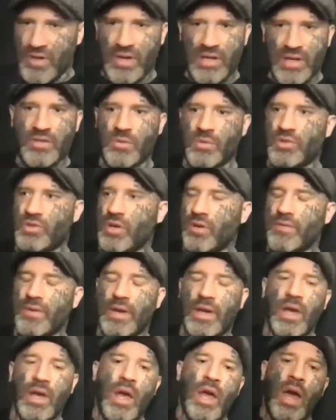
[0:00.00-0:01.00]
too much
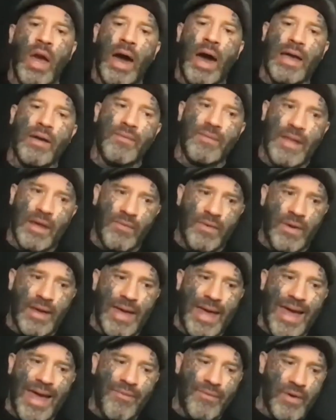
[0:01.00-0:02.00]
coffee. I have never,
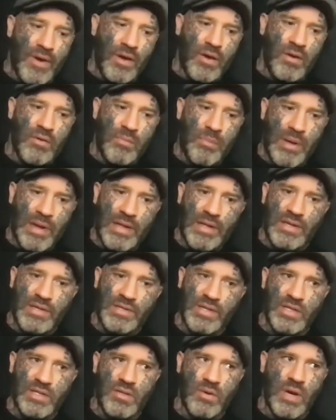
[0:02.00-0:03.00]
ever been in a
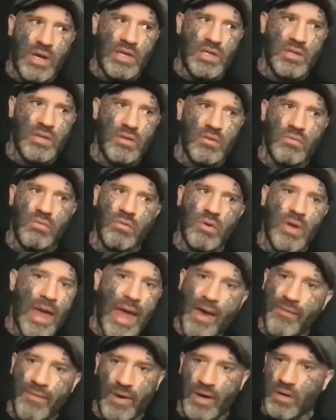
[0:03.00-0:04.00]
situation,
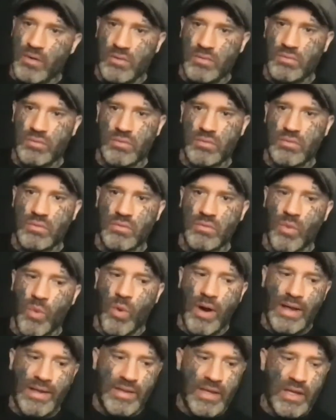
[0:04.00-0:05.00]
ever,
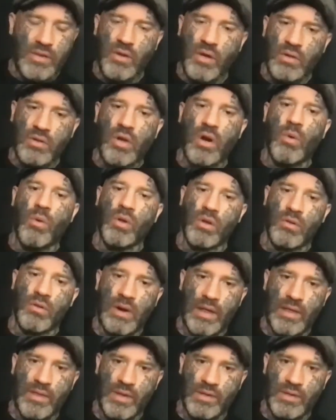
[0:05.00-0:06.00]
where I did not know what the
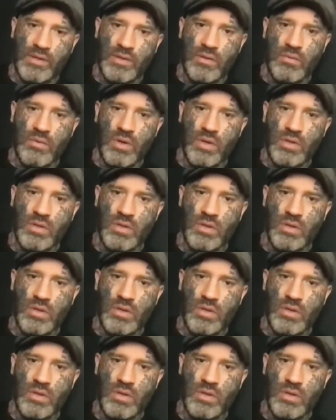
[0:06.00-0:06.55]
right thing to do was.